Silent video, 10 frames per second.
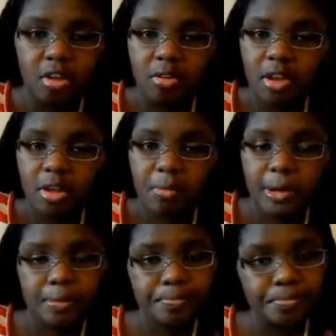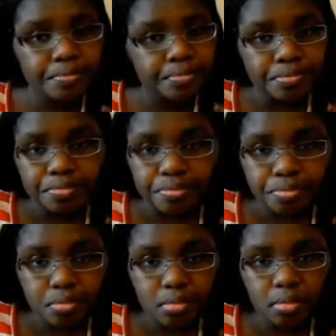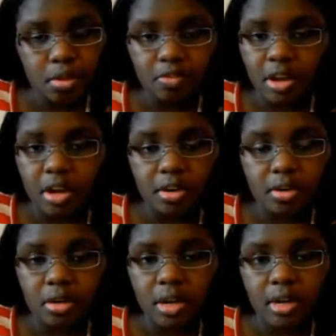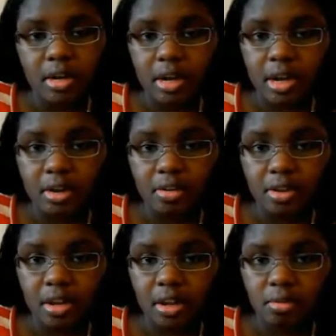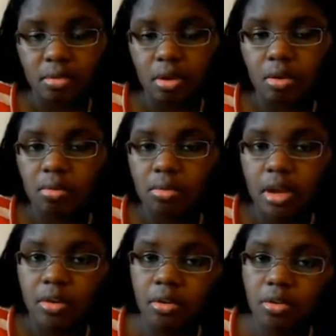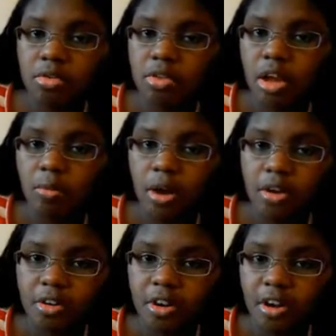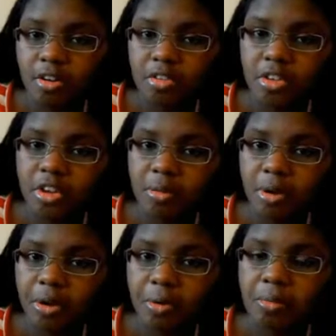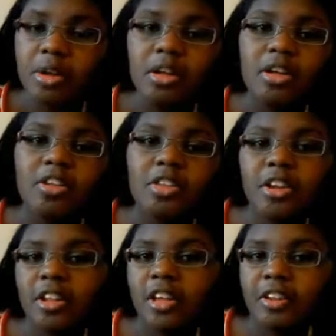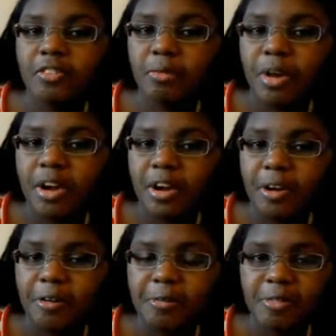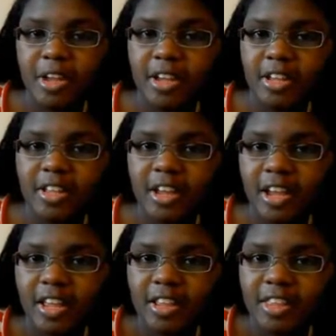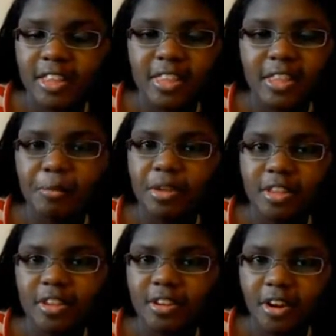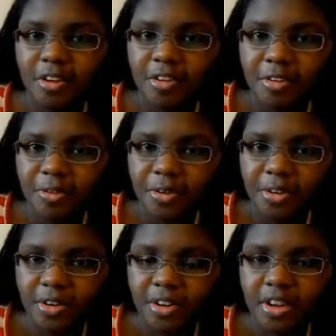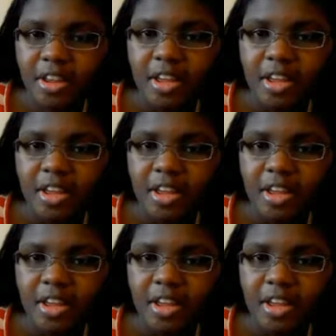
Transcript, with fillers: like, okay, mom. If I gotta do that, then I gotta do that. So later on, she's out walking her dog. She come home she be led from Bob, like, I guess summoning her to court.